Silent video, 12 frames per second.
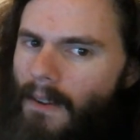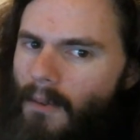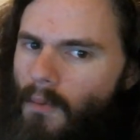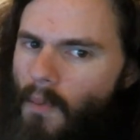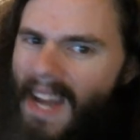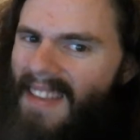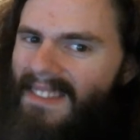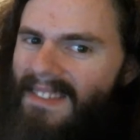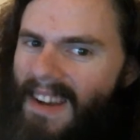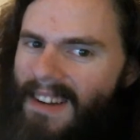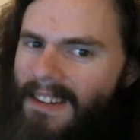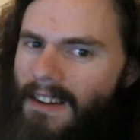Right
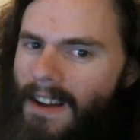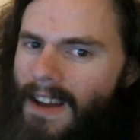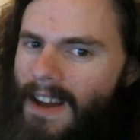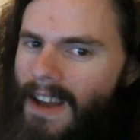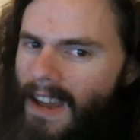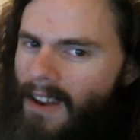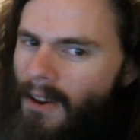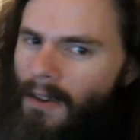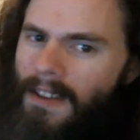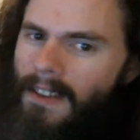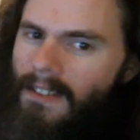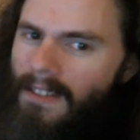Sector and all
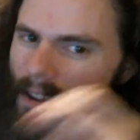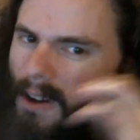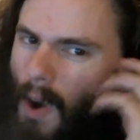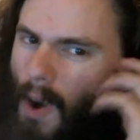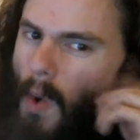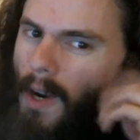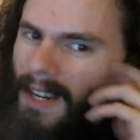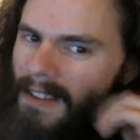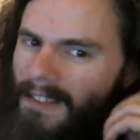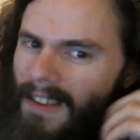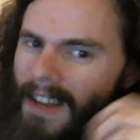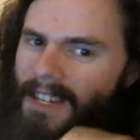these uh,
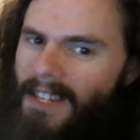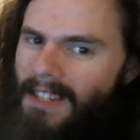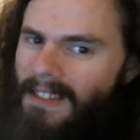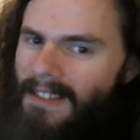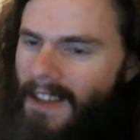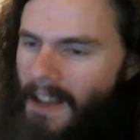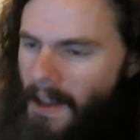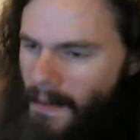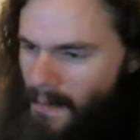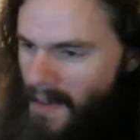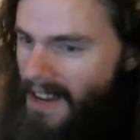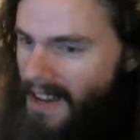organizations
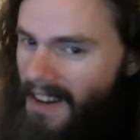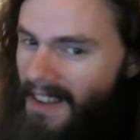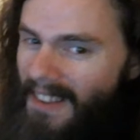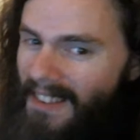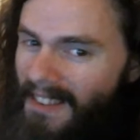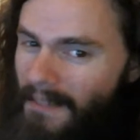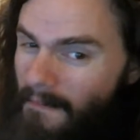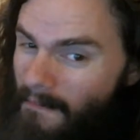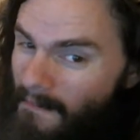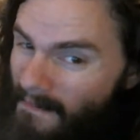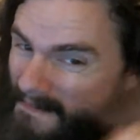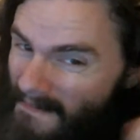because
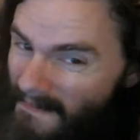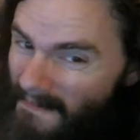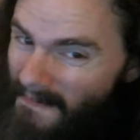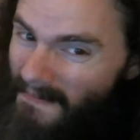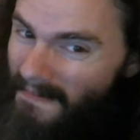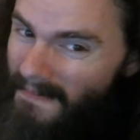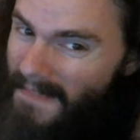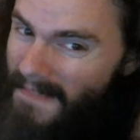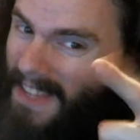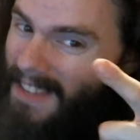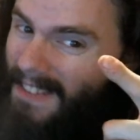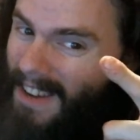
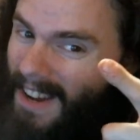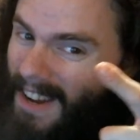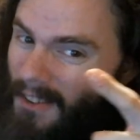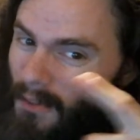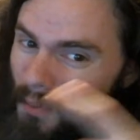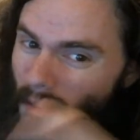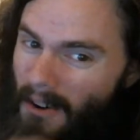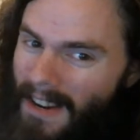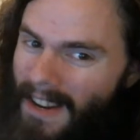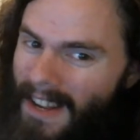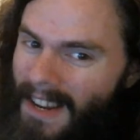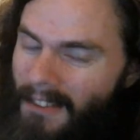these guys were
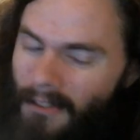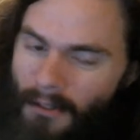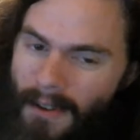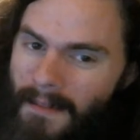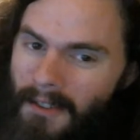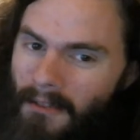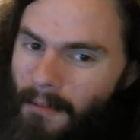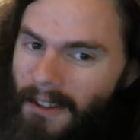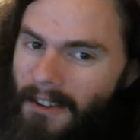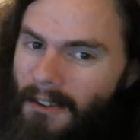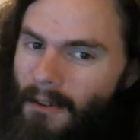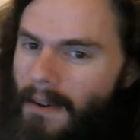an extremist
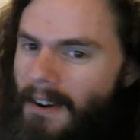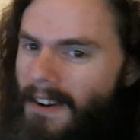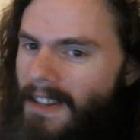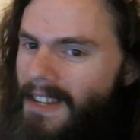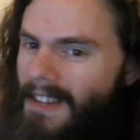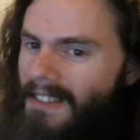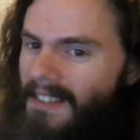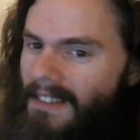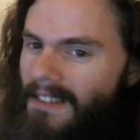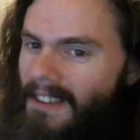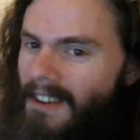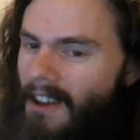political party that
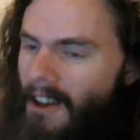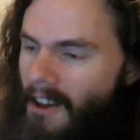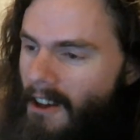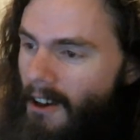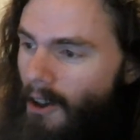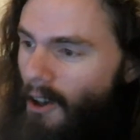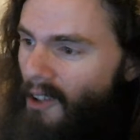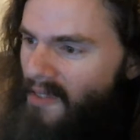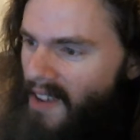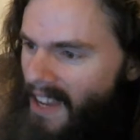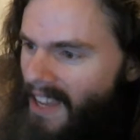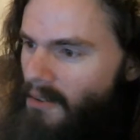existed all
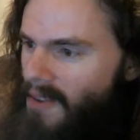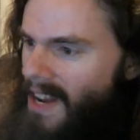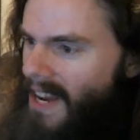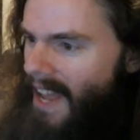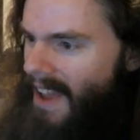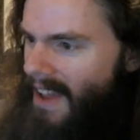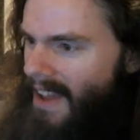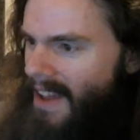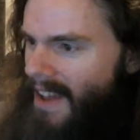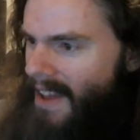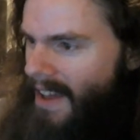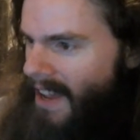fucking ready.
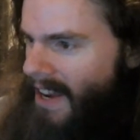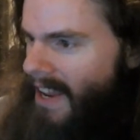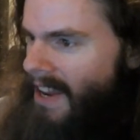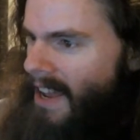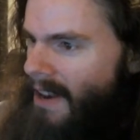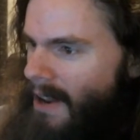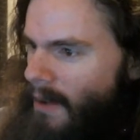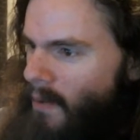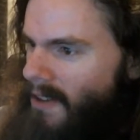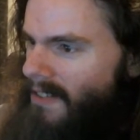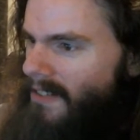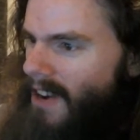And and, and, and
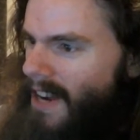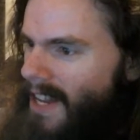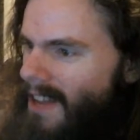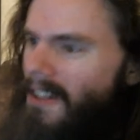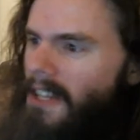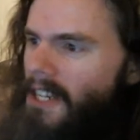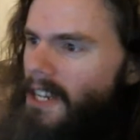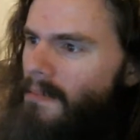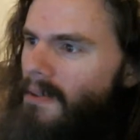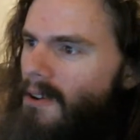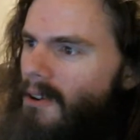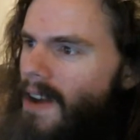what's their ideology and
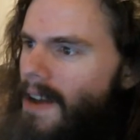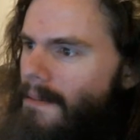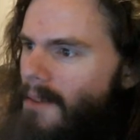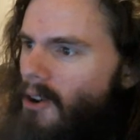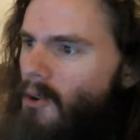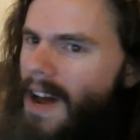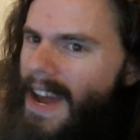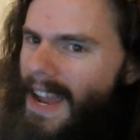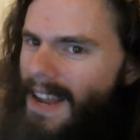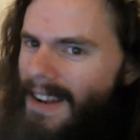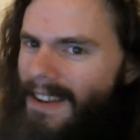program? Oh right.